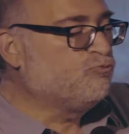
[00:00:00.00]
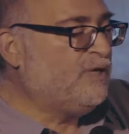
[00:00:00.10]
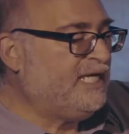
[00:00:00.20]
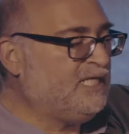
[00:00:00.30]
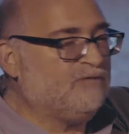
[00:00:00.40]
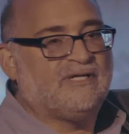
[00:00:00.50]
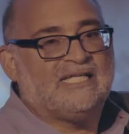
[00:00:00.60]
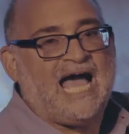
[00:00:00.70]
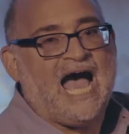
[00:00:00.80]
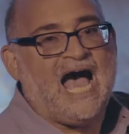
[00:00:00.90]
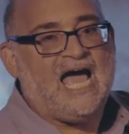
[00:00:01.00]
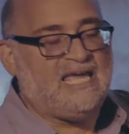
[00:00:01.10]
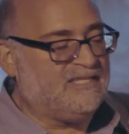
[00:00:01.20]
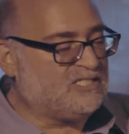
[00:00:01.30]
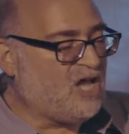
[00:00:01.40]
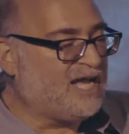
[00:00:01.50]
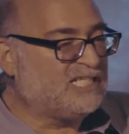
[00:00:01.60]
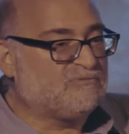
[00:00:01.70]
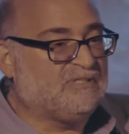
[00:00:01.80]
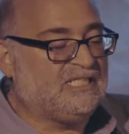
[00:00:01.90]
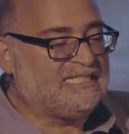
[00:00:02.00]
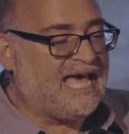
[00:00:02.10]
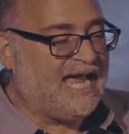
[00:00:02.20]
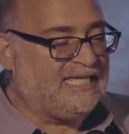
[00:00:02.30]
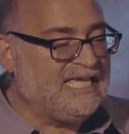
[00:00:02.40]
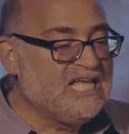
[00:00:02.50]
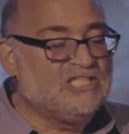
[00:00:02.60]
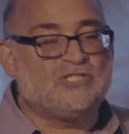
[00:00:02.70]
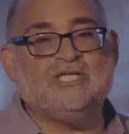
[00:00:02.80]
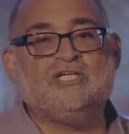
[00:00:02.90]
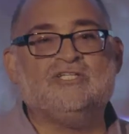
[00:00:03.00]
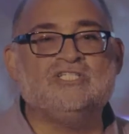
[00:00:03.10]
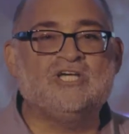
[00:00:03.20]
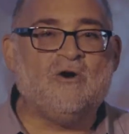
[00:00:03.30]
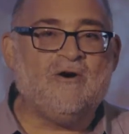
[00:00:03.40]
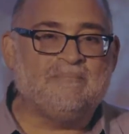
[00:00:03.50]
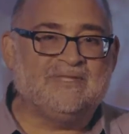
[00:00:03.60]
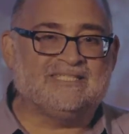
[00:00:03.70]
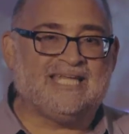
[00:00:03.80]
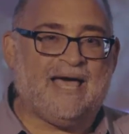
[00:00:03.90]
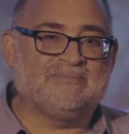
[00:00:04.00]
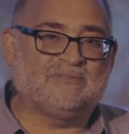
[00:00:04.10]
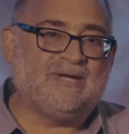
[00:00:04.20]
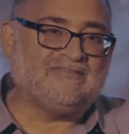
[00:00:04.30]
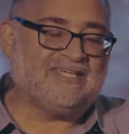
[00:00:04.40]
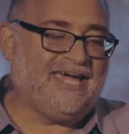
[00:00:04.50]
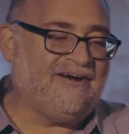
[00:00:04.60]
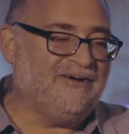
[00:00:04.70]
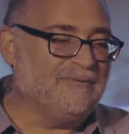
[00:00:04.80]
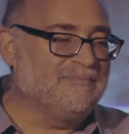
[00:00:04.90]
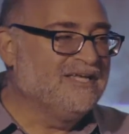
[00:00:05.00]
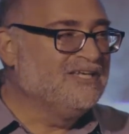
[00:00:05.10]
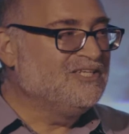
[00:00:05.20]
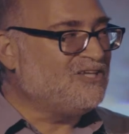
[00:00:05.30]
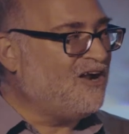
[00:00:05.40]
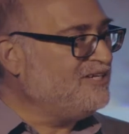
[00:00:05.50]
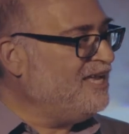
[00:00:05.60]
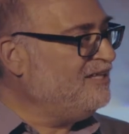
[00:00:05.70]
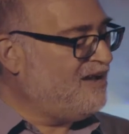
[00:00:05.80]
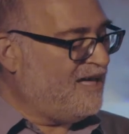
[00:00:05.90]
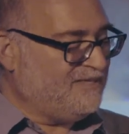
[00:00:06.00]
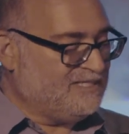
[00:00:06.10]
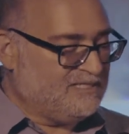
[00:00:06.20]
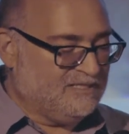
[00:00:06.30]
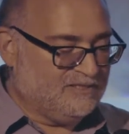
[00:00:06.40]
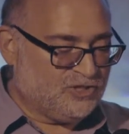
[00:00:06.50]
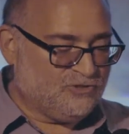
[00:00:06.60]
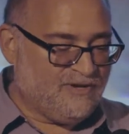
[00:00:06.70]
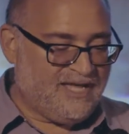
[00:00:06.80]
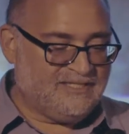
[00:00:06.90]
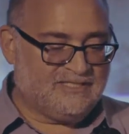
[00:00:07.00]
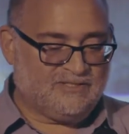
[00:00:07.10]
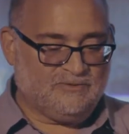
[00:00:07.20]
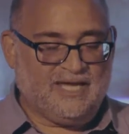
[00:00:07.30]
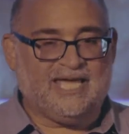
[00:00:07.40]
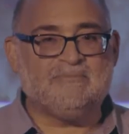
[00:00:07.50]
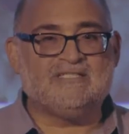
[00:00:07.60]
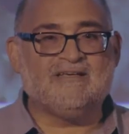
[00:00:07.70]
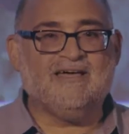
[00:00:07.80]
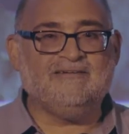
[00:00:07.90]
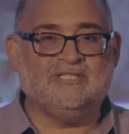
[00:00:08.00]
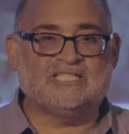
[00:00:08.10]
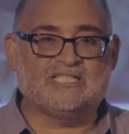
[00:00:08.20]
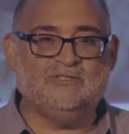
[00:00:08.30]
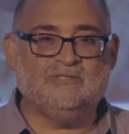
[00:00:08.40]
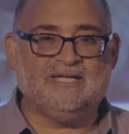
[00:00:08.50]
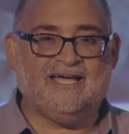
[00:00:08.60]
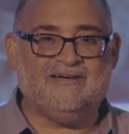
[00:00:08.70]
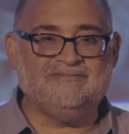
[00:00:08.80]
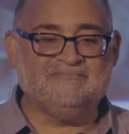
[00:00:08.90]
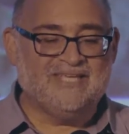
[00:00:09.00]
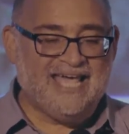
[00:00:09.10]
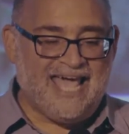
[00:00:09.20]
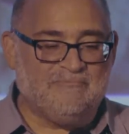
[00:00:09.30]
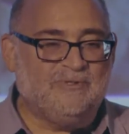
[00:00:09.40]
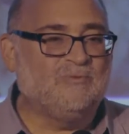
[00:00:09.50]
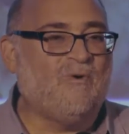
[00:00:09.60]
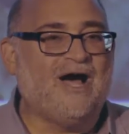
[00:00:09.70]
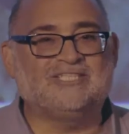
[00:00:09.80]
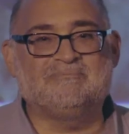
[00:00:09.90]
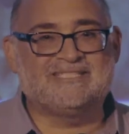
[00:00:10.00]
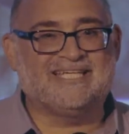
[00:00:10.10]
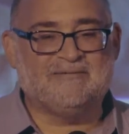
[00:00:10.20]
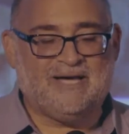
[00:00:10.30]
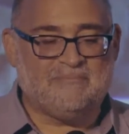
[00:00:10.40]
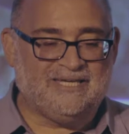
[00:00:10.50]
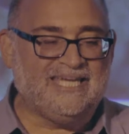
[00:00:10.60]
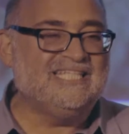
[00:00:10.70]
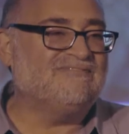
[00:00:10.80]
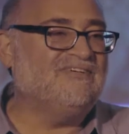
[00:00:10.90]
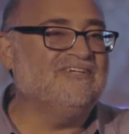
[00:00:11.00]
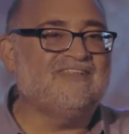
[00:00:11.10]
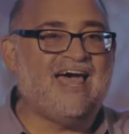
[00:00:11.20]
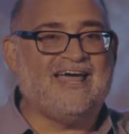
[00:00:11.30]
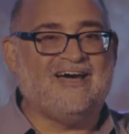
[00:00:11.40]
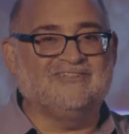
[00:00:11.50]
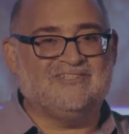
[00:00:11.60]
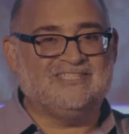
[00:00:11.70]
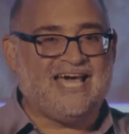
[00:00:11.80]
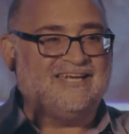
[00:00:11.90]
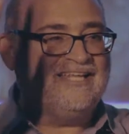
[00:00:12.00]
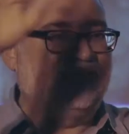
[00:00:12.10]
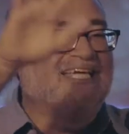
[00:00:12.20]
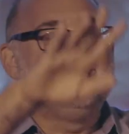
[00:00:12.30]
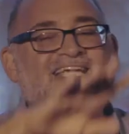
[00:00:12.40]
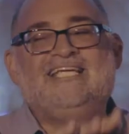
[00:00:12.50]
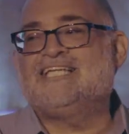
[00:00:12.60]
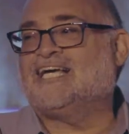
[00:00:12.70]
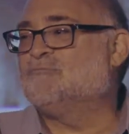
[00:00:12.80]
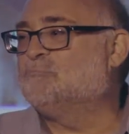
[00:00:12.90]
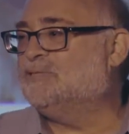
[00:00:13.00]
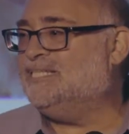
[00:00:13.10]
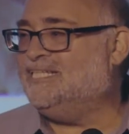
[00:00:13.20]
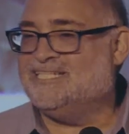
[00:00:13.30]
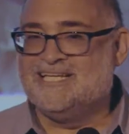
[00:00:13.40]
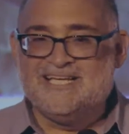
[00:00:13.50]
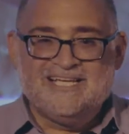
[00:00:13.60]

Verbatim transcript: really, really high, and this dog is really tiny. So he couldn't go up the steps, so we'd have to carry him. So Arnell got these little treads through Amazon. We just glued them down, and we would watch him just like a puppy. He's figured that out. So he's got like, he's got complete